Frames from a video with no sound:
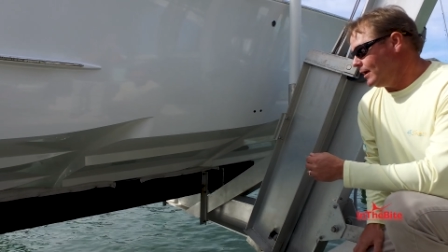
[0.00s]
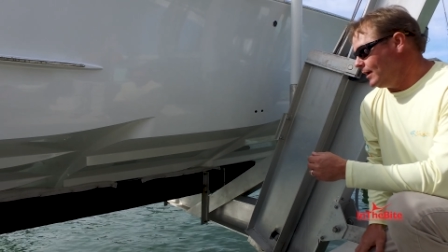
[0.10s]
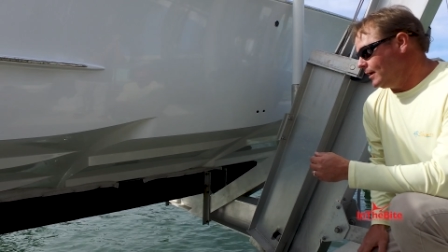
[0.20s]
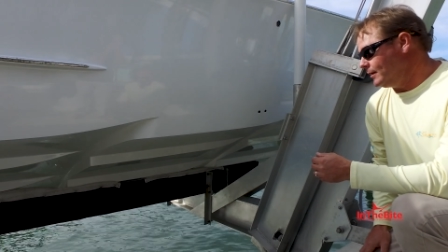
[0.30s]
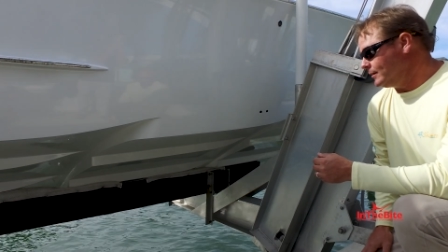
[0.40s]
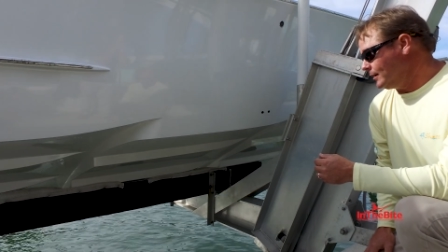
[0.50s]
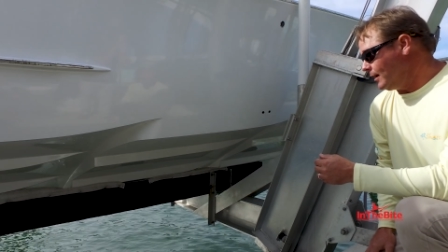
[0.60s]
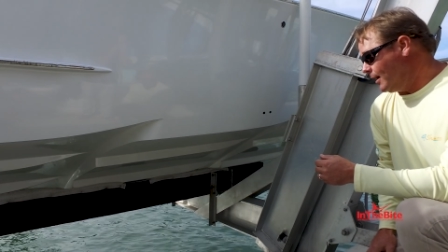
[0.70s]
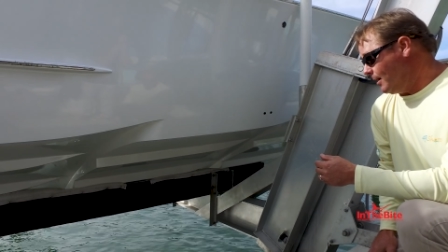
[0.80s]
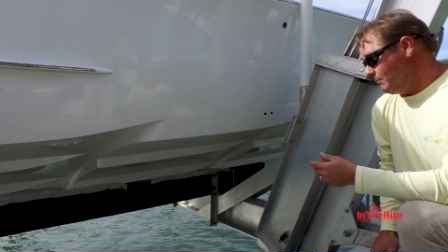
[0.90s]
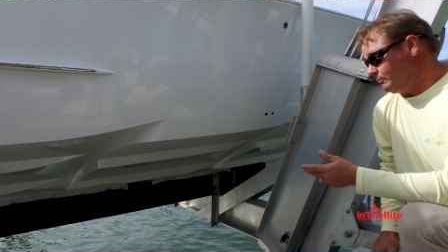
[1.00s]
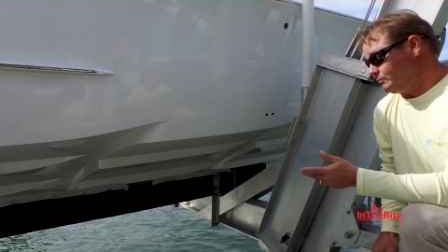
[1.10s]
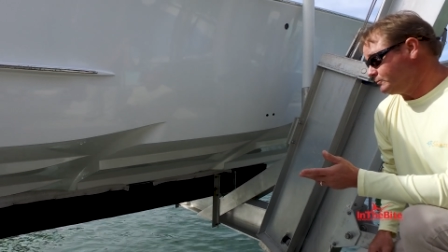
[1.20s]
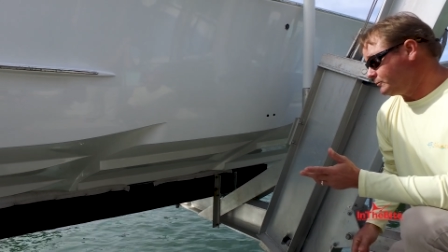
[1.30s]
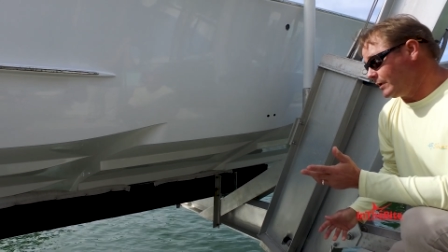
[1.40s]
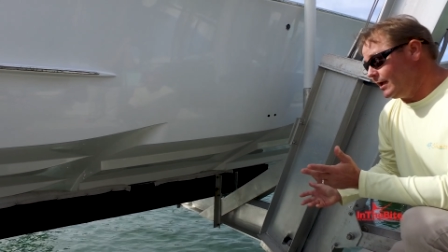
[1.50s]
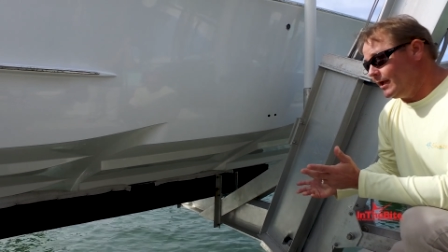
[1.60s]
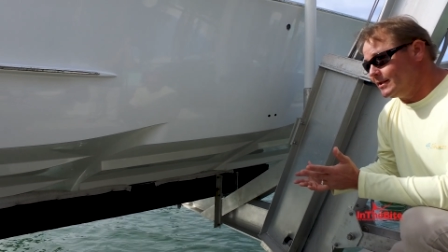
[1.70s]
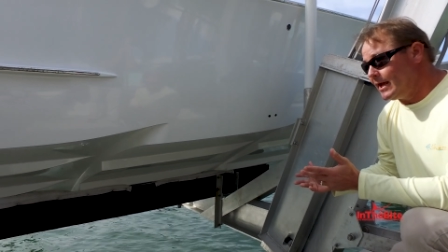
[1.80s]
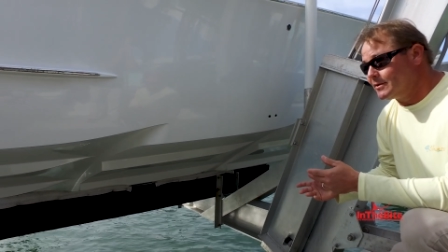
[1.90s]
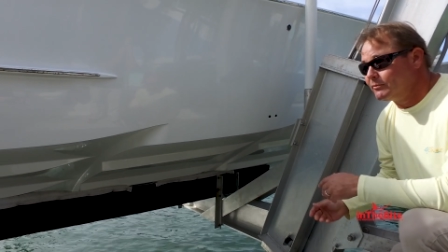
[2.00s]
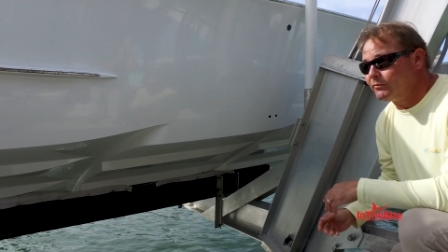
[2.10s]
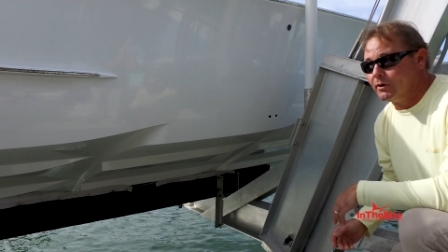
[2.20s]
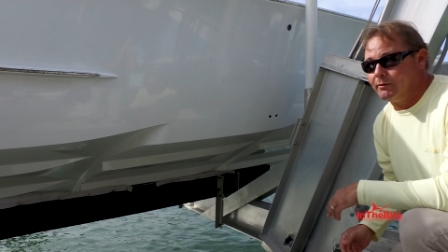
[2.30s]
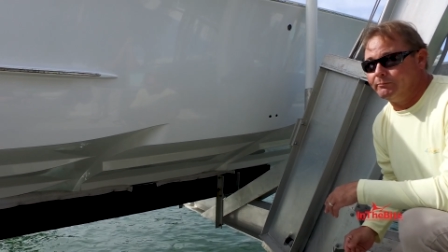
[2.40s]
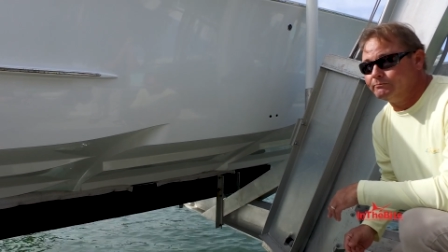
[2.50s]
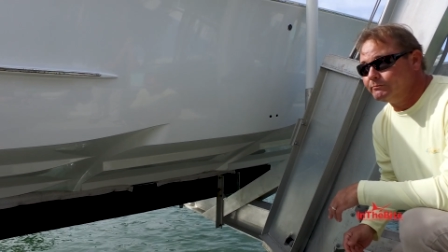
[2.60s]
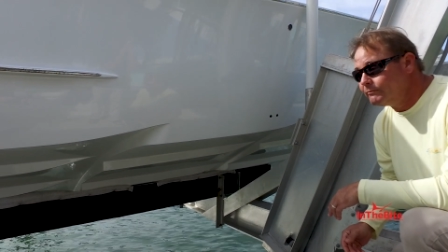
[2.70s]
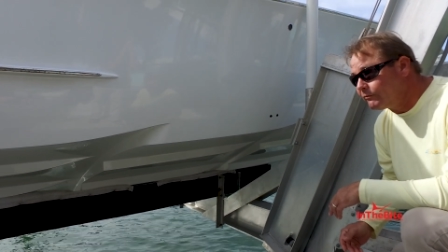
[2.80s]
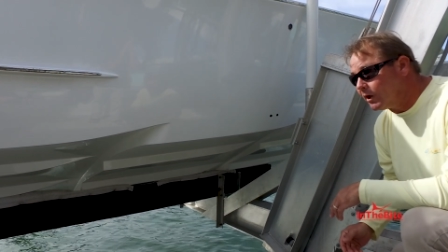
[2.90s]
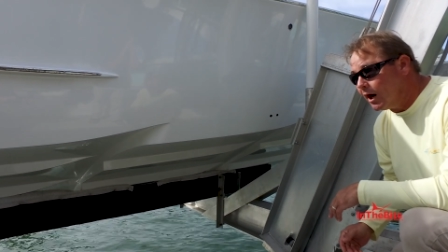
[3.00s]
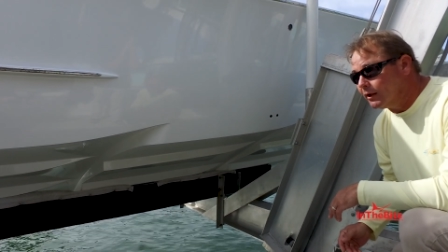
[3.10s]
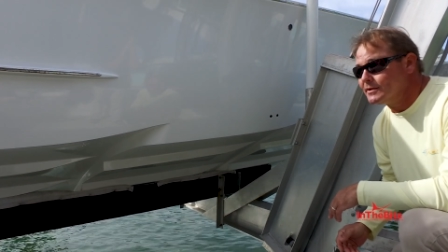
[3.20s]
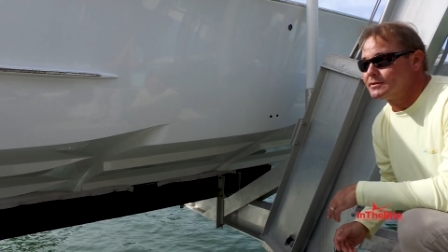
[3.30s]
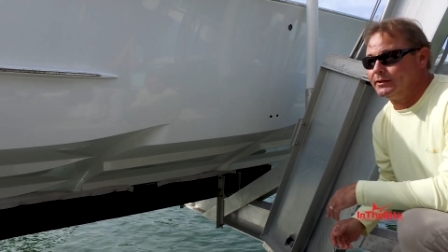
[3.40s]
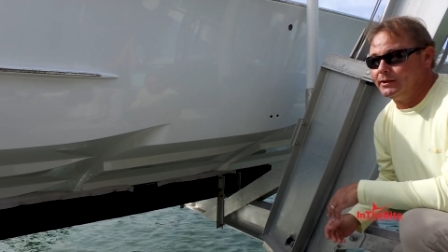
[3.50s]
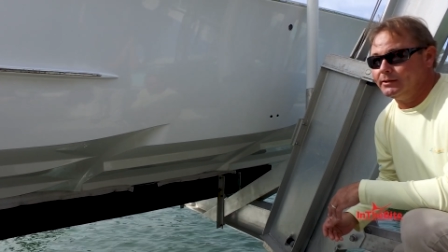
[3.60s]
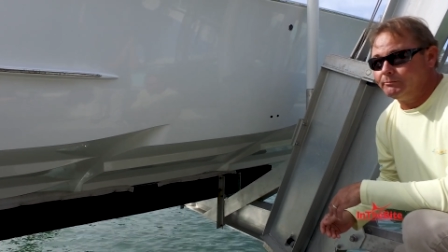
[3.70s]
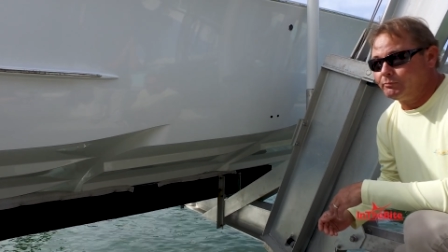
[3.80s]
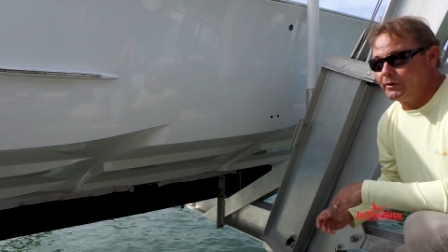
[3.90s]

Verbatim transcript: and um, it has performed flawlessly.